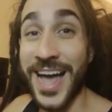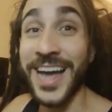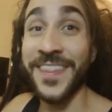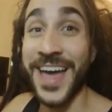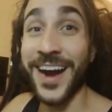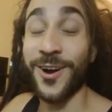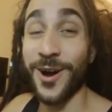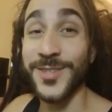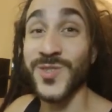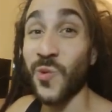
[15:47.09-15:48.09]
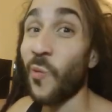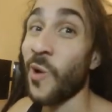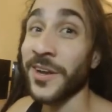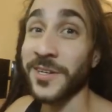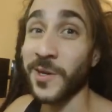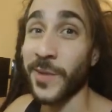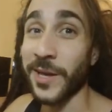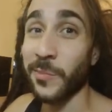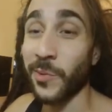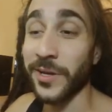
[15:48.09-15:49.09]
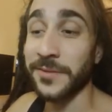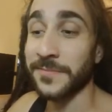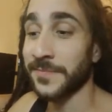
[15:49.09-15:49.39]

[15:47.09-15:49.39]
And that costs 1 command point.